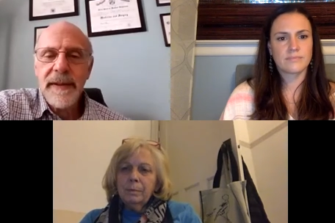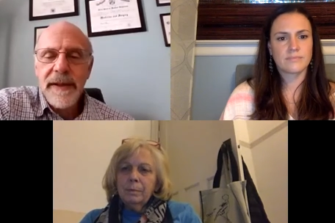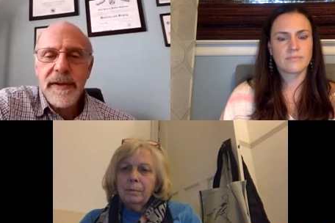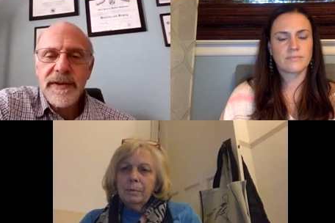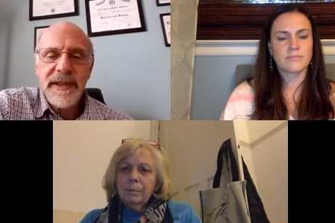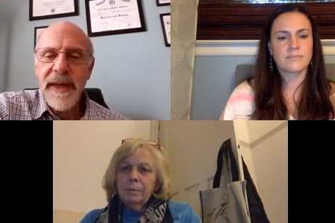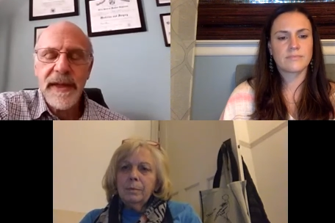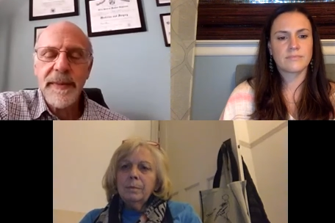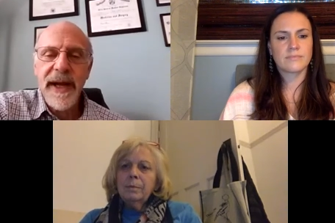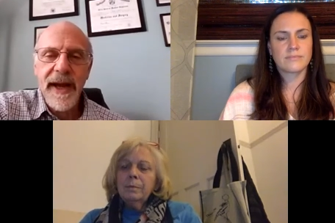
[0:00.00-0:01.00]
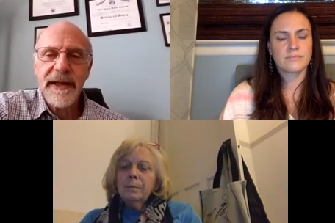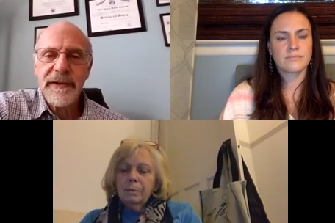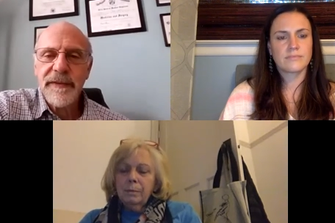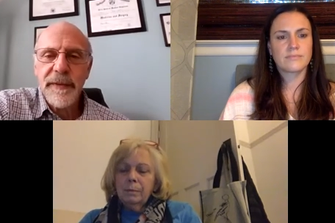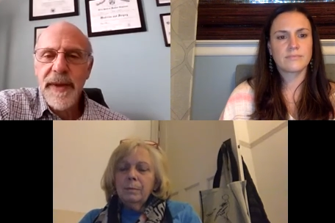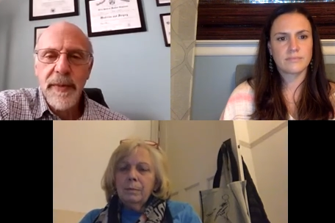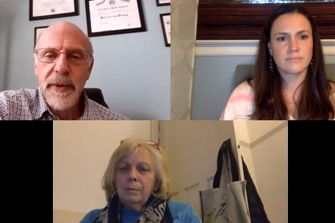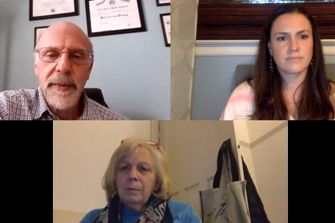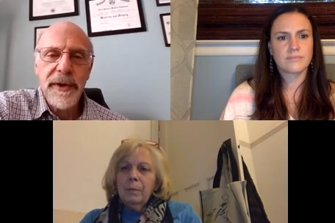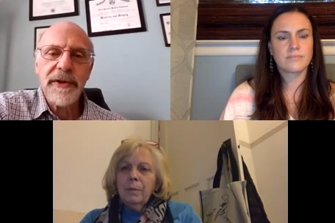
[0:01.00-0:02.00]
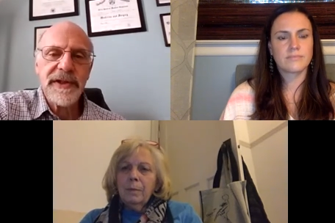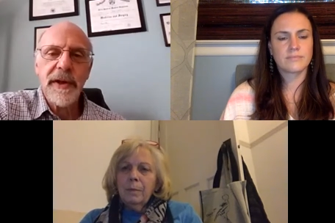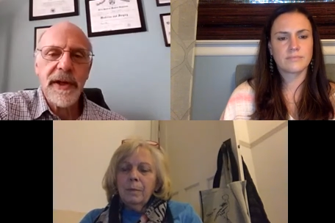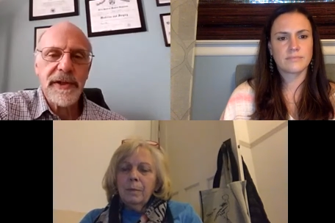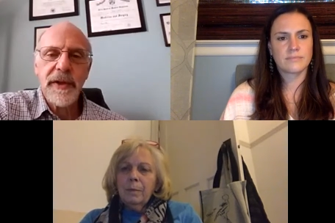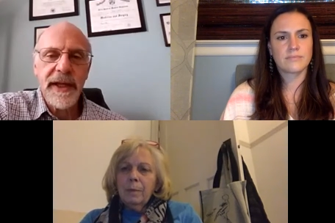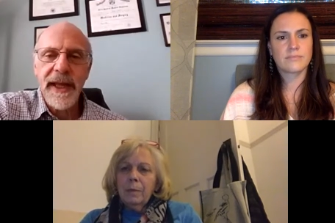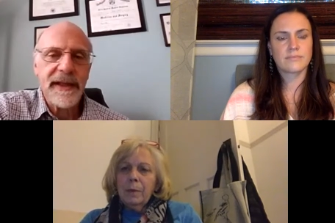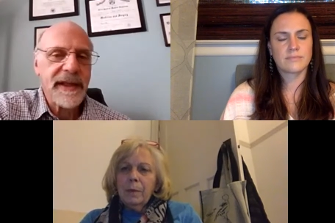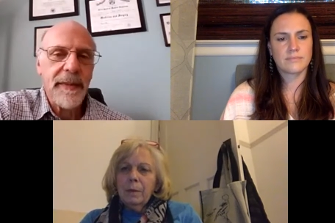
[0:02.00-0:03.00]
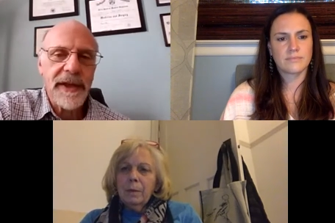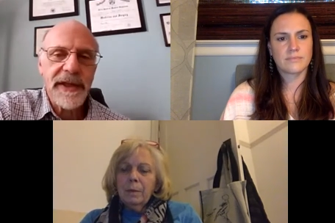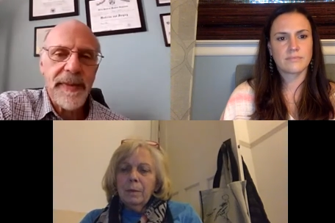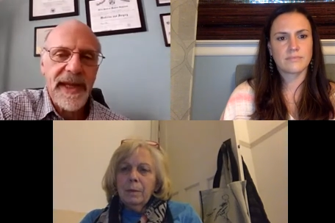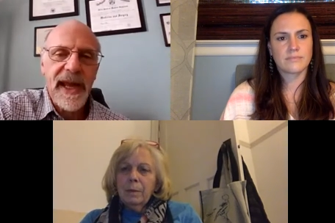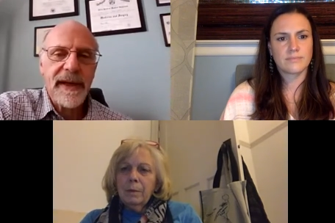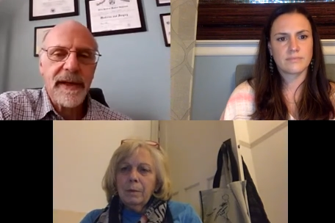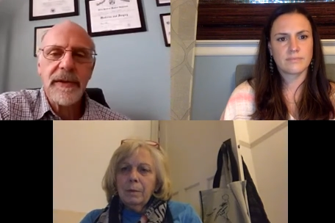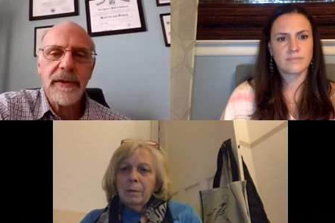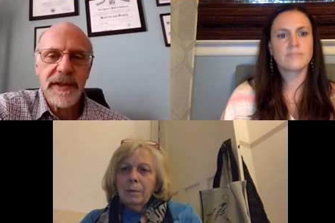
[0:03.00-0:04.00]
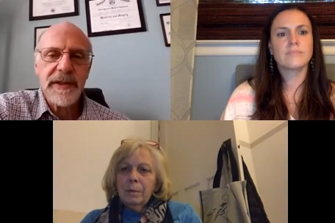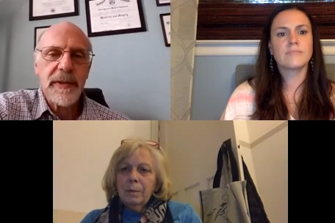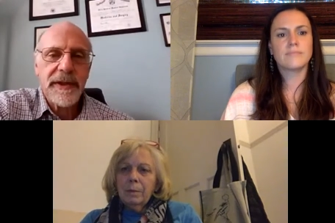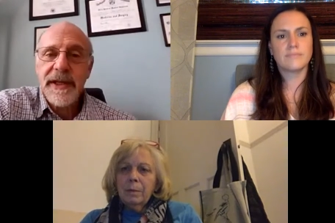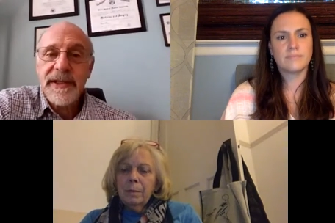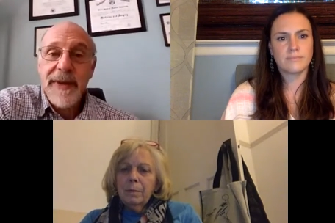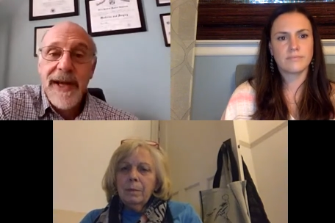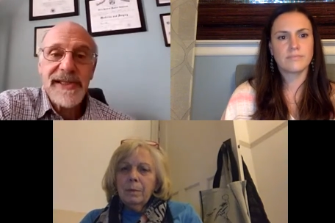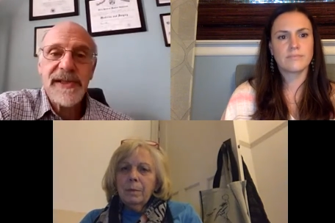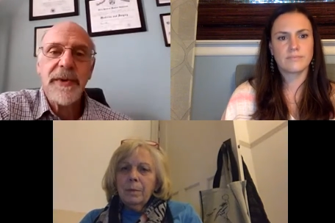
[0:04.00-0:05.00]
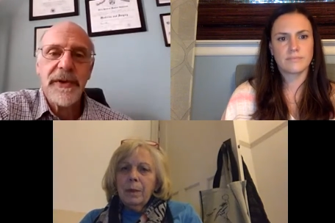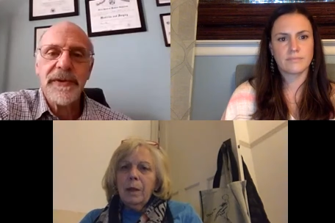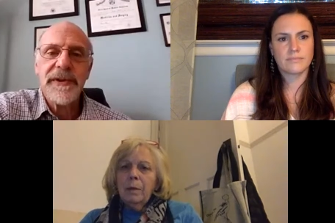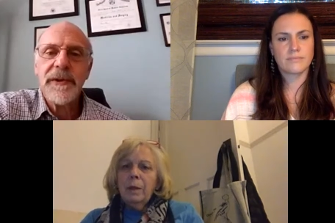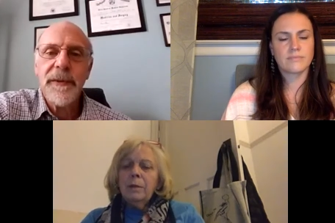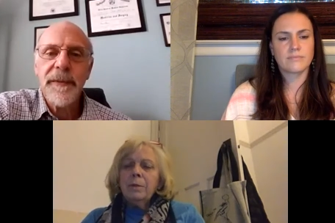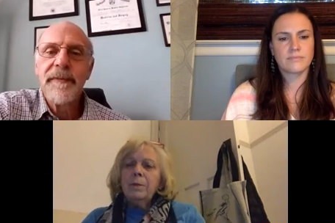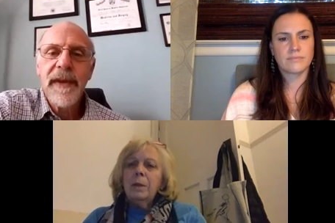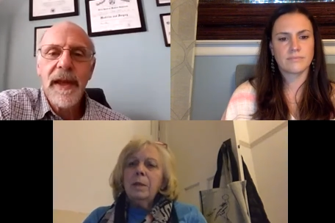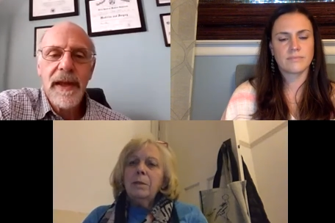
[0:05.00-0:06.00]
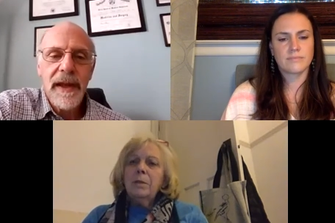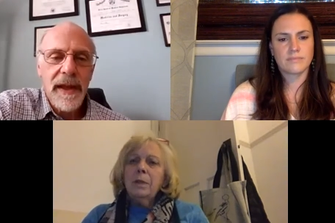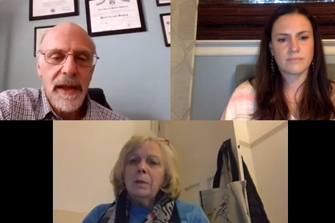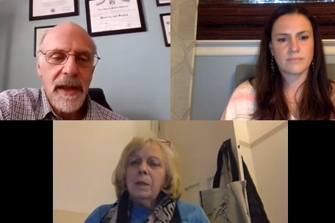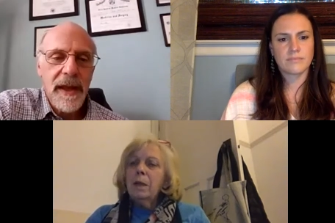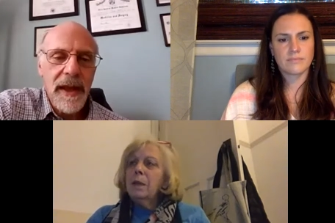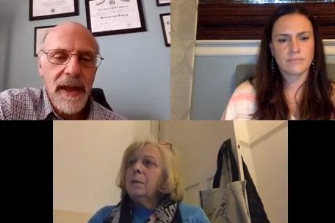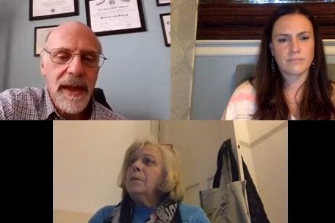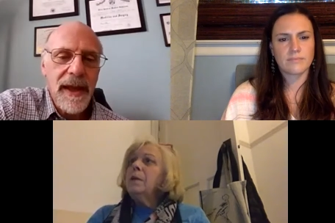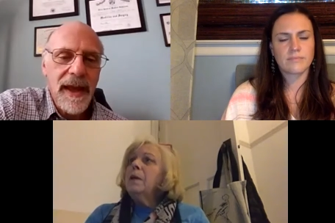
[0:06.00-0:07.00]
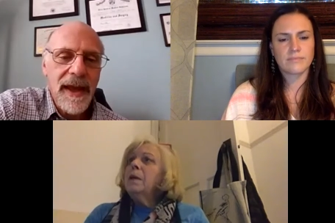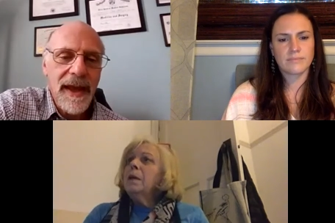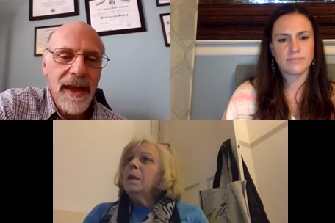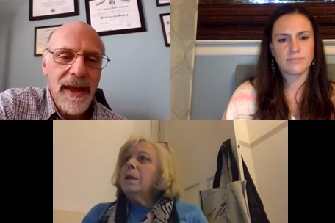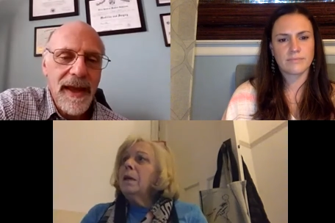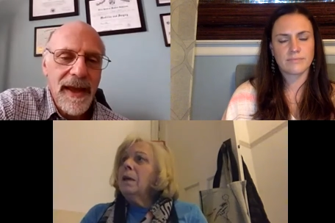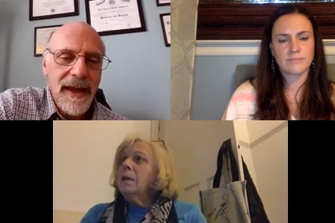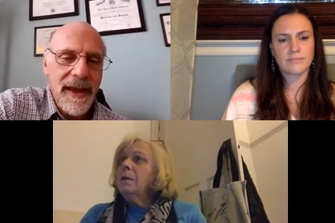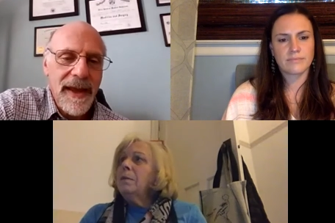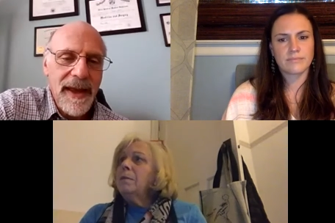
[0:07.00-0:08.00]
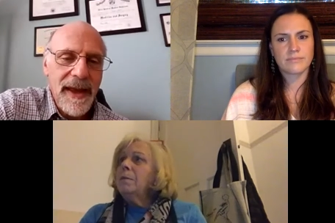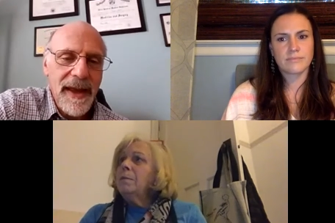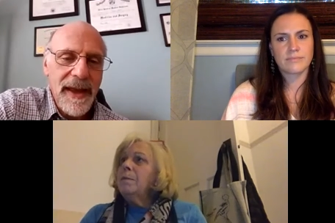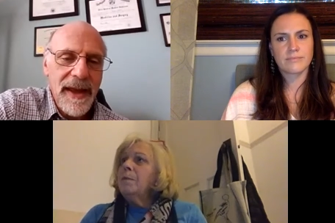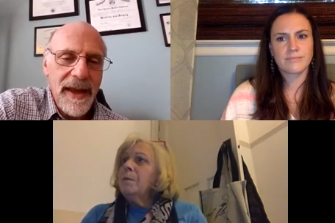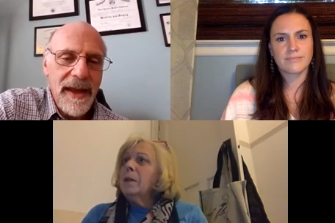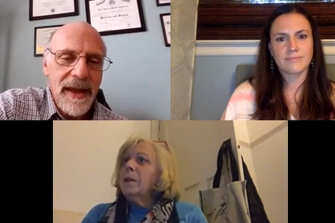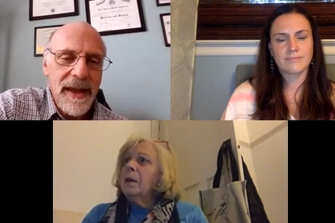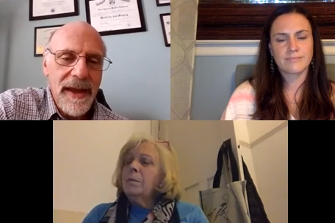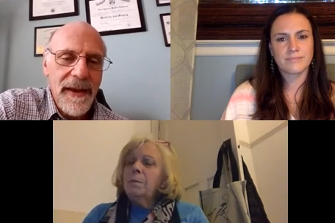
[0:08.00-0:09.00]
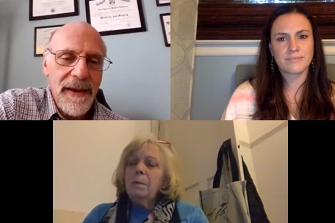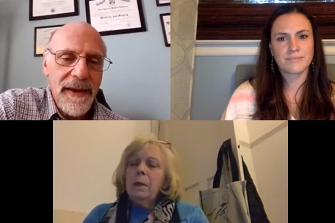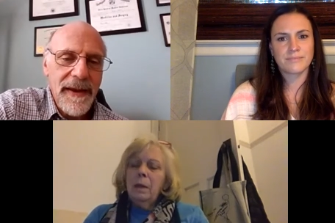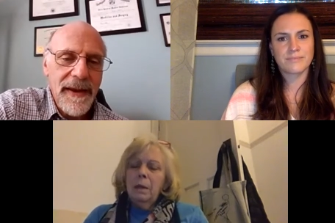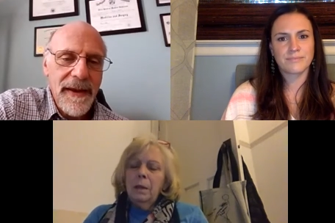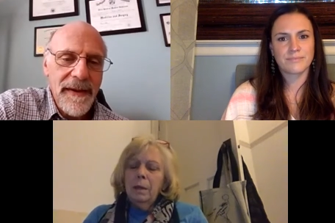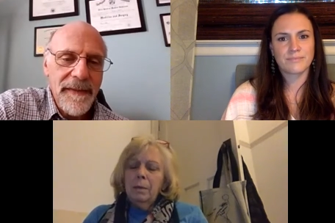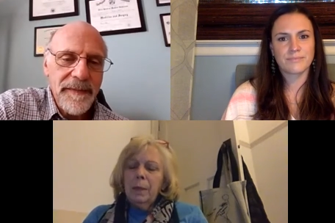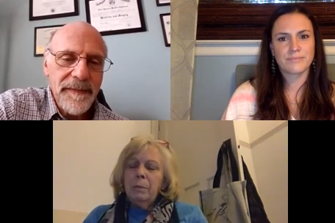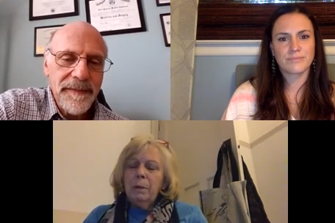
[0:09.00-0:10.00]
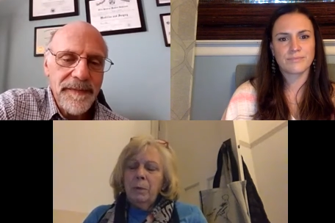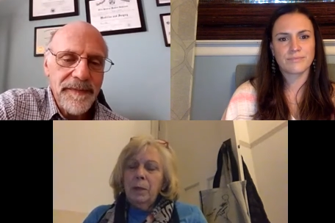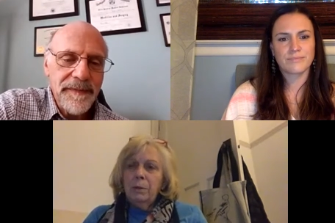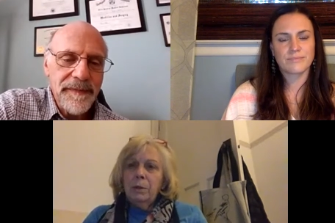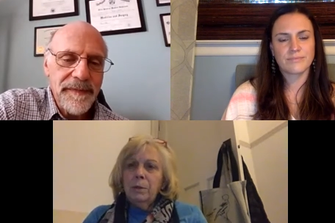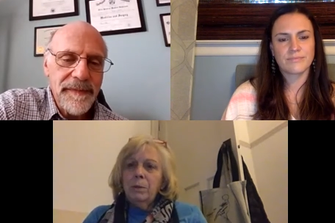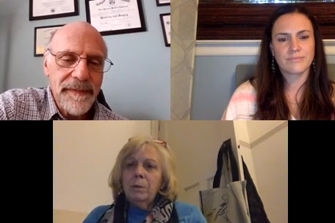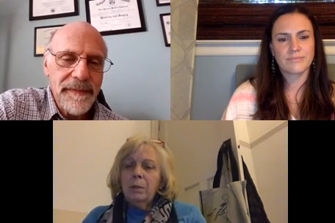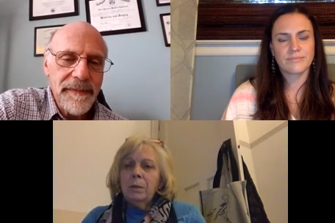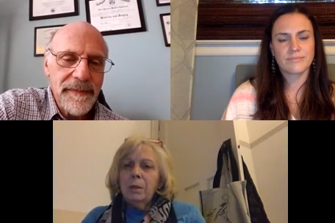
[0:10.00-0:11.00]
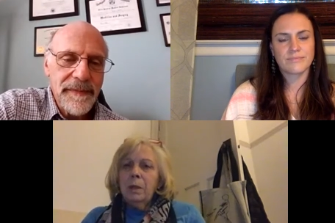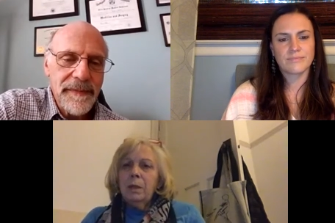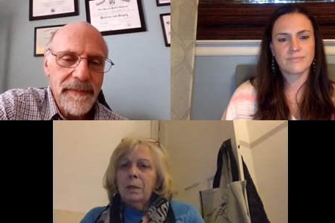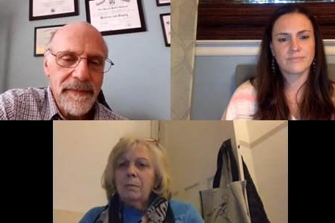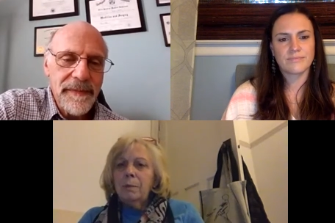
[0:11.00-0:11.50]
Speaker 1: i use some antibiotics for people but also i try to get them onto botanicals as quickly as possible too. that's
Speaker 2: really interesting I, I i i um i mean we used to call it alternative